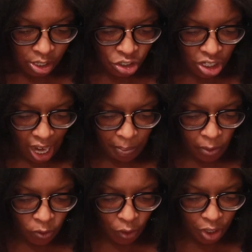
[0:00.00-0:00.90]
Shake
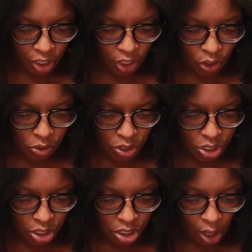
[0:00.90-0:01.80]
before
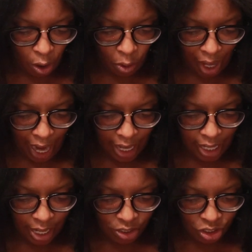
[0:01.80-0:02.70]
use, hold eight
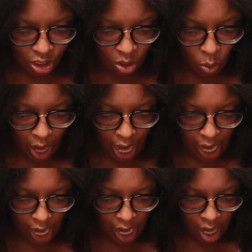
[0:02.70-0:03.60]
inches
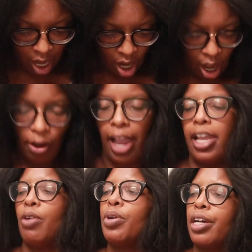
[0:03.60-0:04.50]
away. Okay,
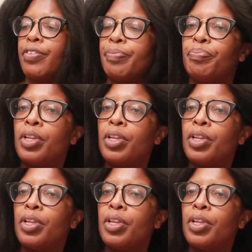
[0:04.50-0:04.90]
yeah, whatever.